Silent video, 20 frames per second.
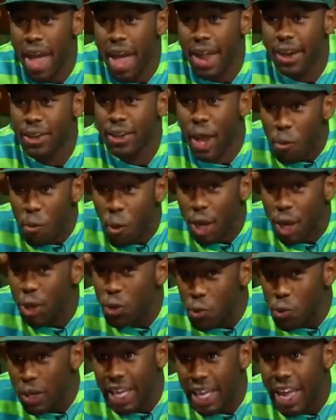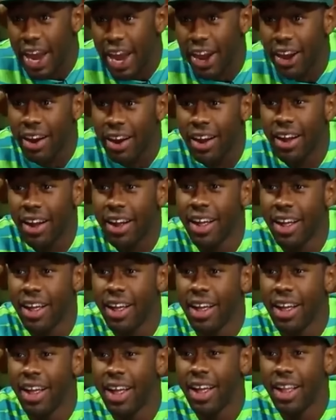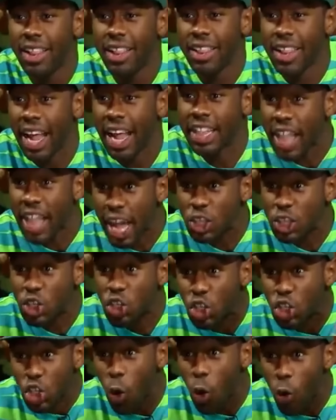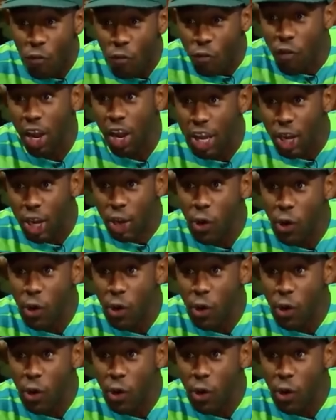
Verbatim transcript: matter? Like, why do we care? I've never like, figured that out. That's so fucking